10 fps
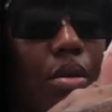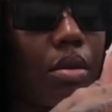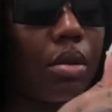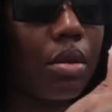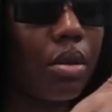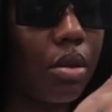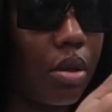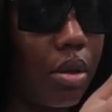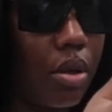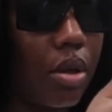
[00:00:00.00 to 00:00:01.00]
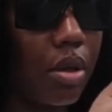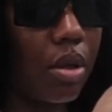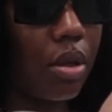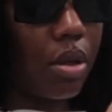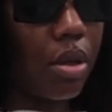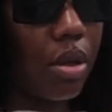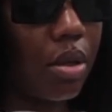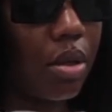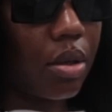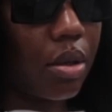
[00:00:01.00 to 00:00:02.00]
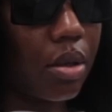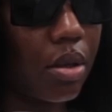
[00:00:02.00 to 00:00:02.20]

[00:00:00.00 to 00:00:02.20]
Nobody speaks.